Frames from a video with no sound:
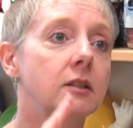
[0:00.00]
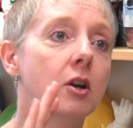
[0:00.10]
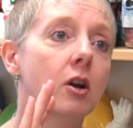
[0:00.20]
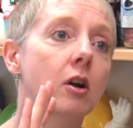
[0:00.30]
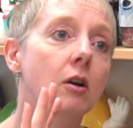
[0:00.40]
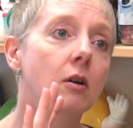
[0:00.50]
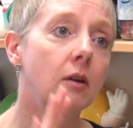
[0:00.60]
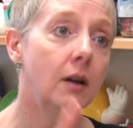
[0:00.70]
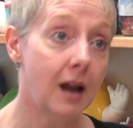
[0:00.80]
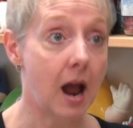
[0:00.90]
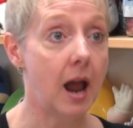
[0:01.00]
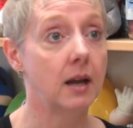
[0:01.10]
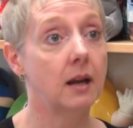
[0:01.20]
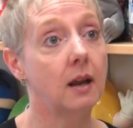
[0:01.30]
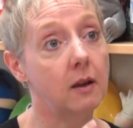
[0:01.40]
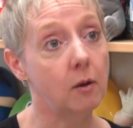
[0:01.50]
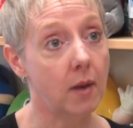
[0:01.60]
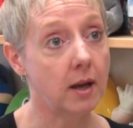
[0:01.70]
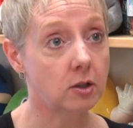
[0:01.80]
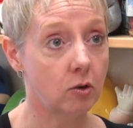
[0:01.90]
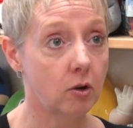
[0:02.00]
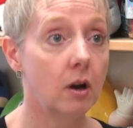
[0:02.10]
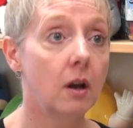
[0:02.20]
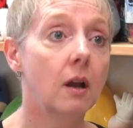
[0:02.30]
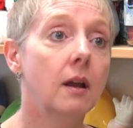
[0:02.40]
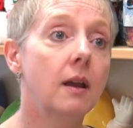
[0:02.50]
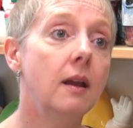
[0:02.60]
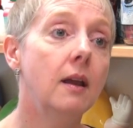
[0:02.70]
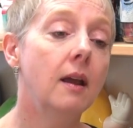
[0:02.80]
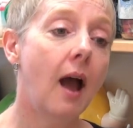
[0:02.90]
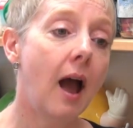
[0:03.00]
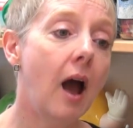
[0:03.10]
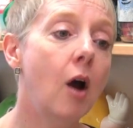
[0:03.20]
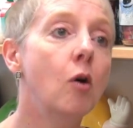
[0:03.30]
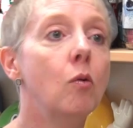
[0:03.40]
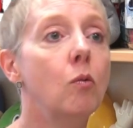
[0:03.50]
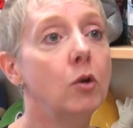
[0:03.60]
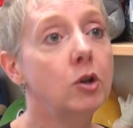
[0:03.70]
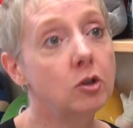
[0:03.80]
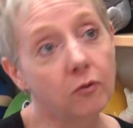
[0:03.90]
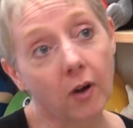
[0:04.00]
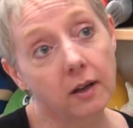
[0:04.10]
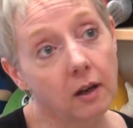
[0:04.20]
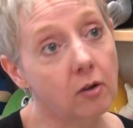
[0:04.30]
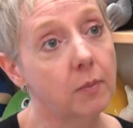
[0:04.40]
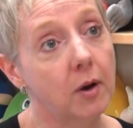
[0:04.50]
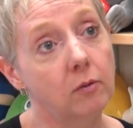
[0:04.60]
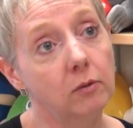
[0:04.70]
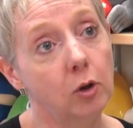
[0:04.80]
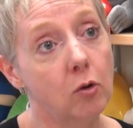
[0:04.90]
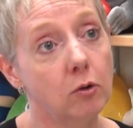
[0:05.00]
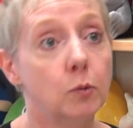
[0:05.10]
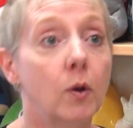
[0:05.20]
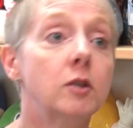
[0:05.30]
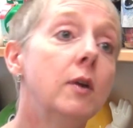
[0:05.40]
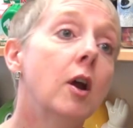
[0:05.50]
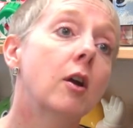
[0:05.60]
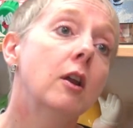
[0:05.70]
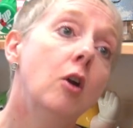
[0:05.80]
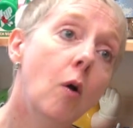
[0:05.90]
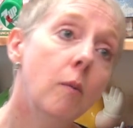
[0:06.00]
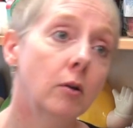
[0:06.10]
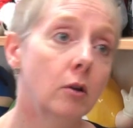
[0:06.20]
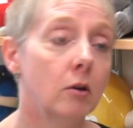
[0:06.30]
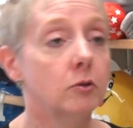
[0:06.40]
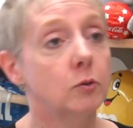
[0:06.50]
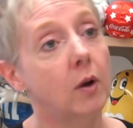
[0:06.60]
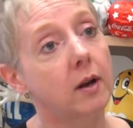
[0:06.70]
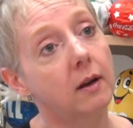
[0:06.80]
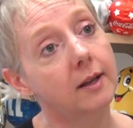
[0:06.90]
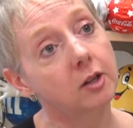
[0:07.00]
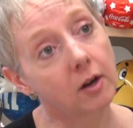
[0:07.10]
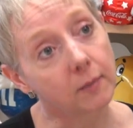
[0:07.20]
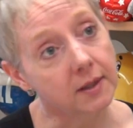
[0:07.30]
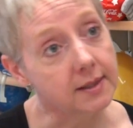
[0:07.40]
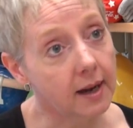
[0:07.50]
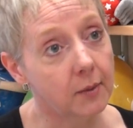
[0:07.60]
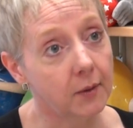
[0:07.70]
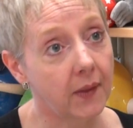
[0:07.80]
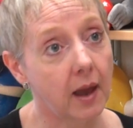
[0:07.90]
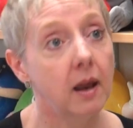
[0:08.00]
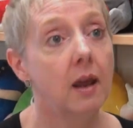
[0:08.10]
their guide and their mentor. How would you find out about logos? What do we already know about logos? What has already been done about that?